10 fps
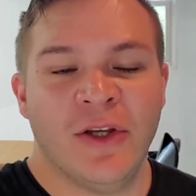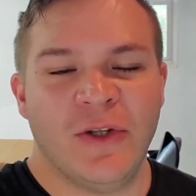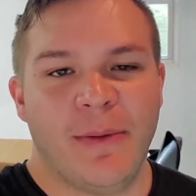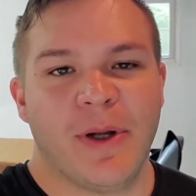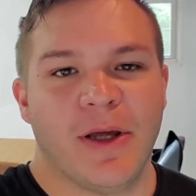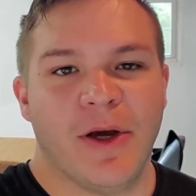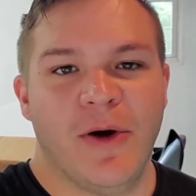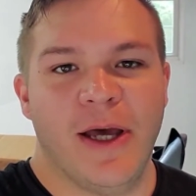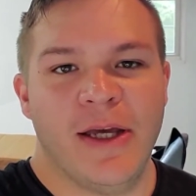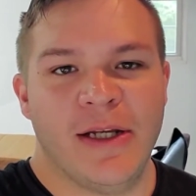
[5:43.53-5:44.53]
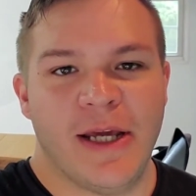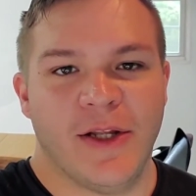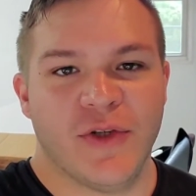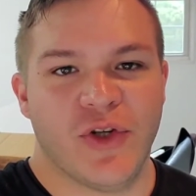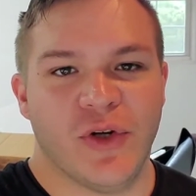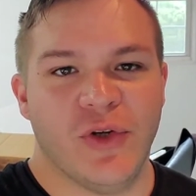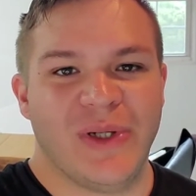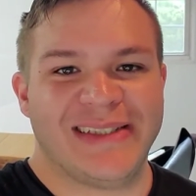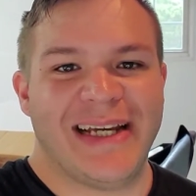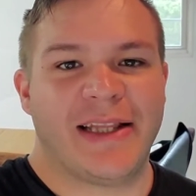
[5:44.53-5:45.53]
so I'm going to go ahead and show you
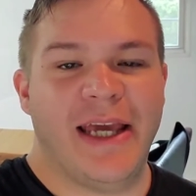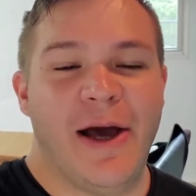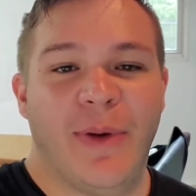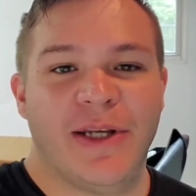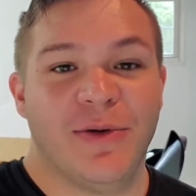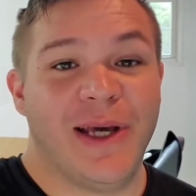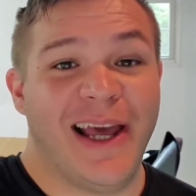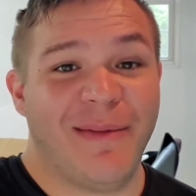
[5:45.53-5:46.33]
exactly how I do it.